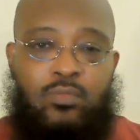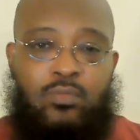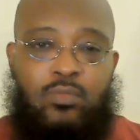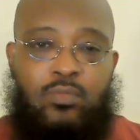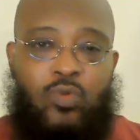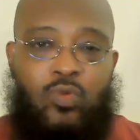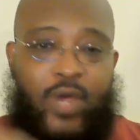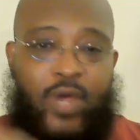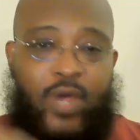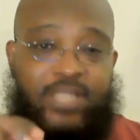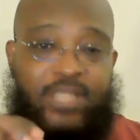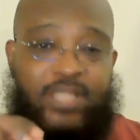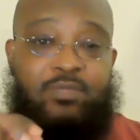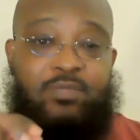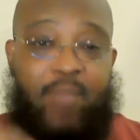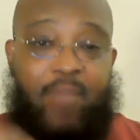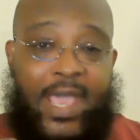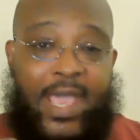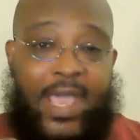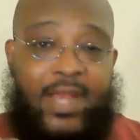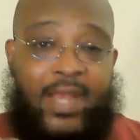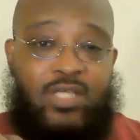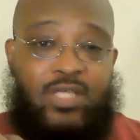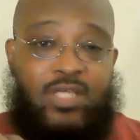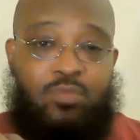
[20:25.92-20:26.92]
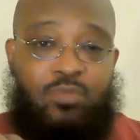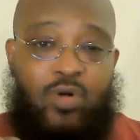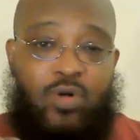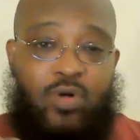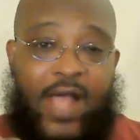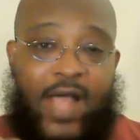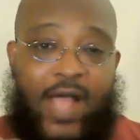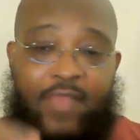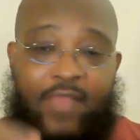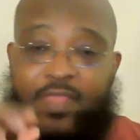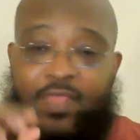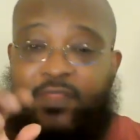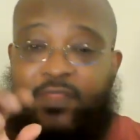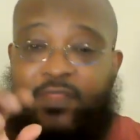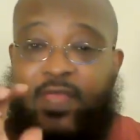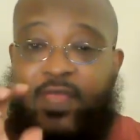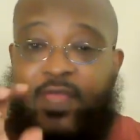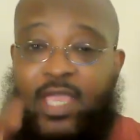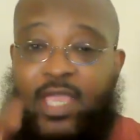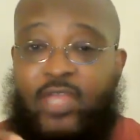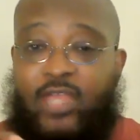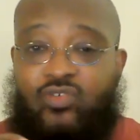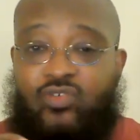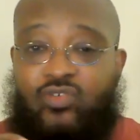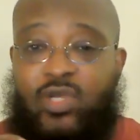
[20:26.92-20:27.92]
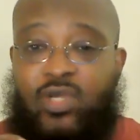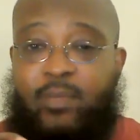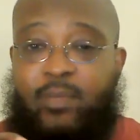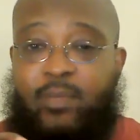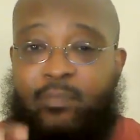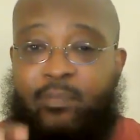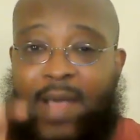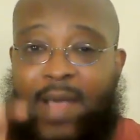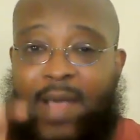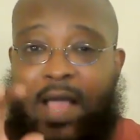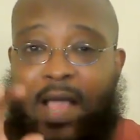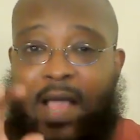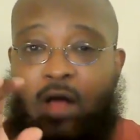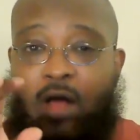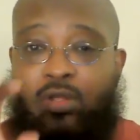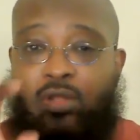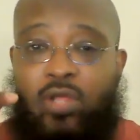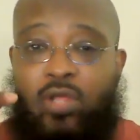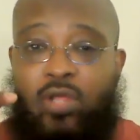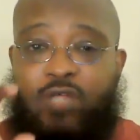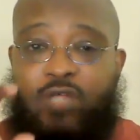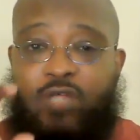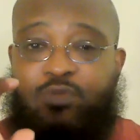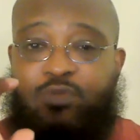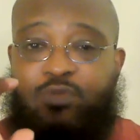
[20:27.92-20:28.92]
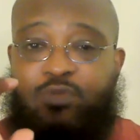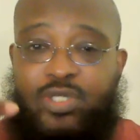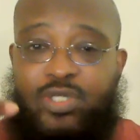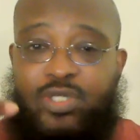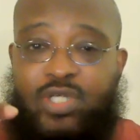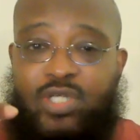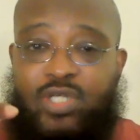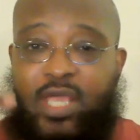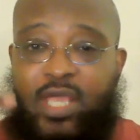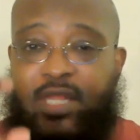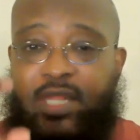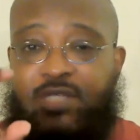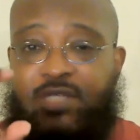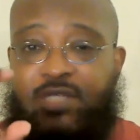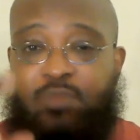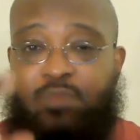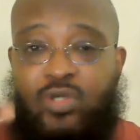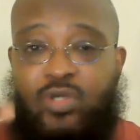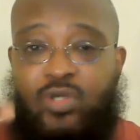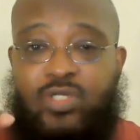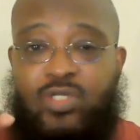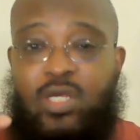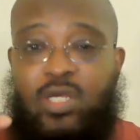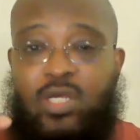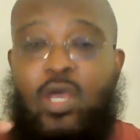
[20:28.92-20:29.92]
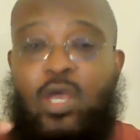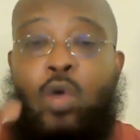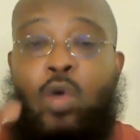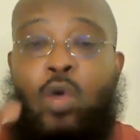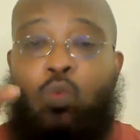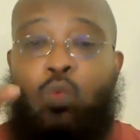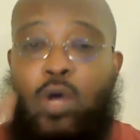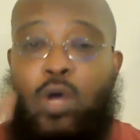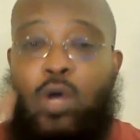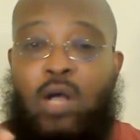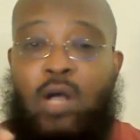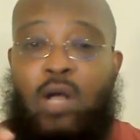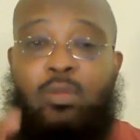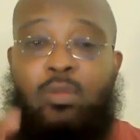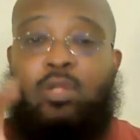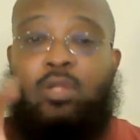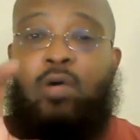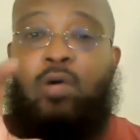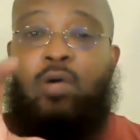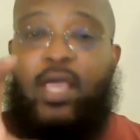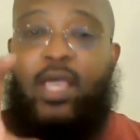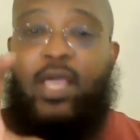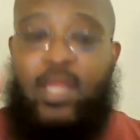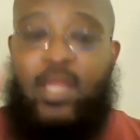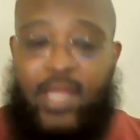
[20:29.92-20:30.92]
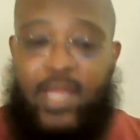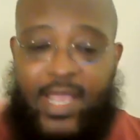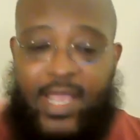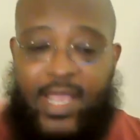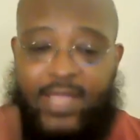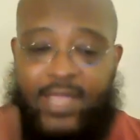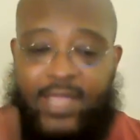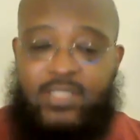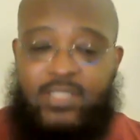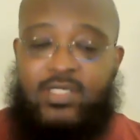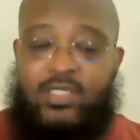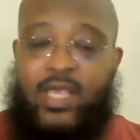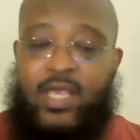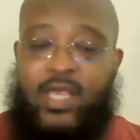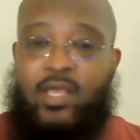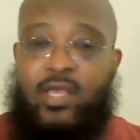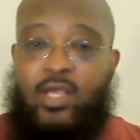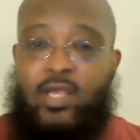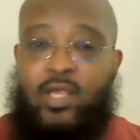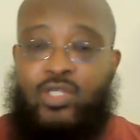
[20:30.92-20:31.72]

And then the hijrah, by Allah's permission and his mercy, will come along and enhance that.